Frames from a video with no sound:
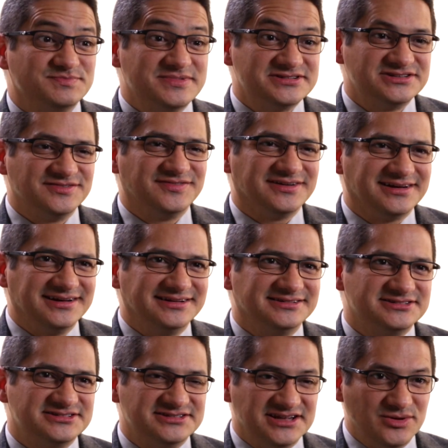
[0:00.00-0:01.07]
specifically
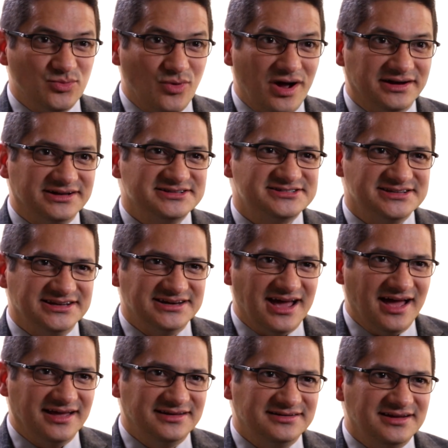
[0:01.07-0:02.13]
in C1 and
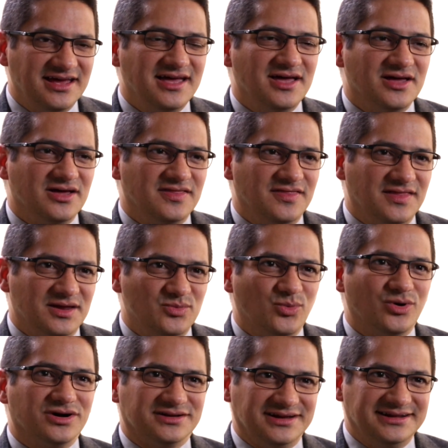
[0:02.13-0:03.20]
C9, that
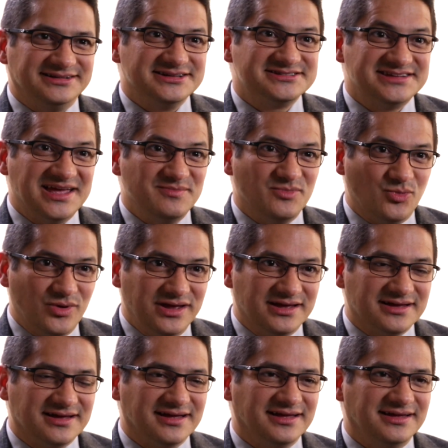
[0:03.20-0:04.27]
work in the same week